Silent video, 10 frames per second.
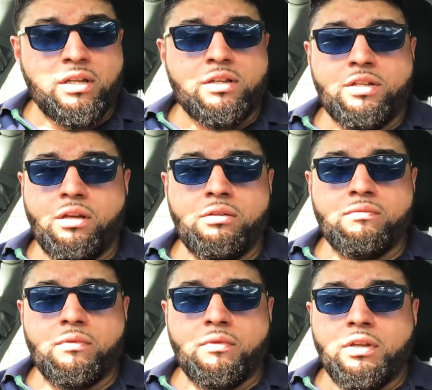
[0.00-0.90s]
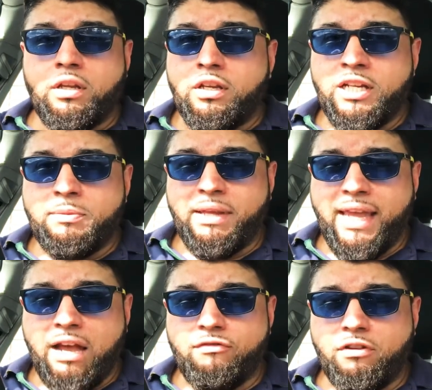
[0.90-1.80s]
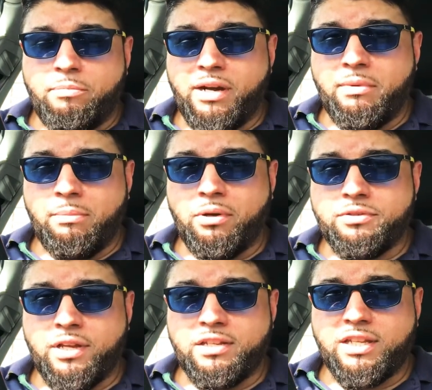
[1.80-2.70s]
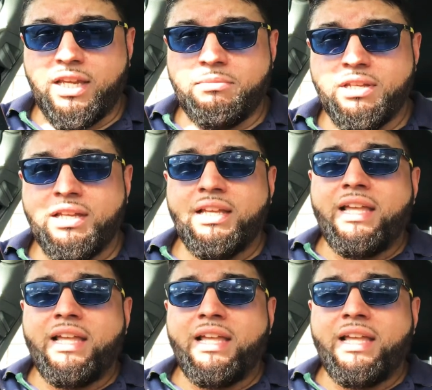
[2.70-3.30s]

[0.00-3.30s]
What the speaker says: So you need to be careful of pyramid and Ponzi schemes,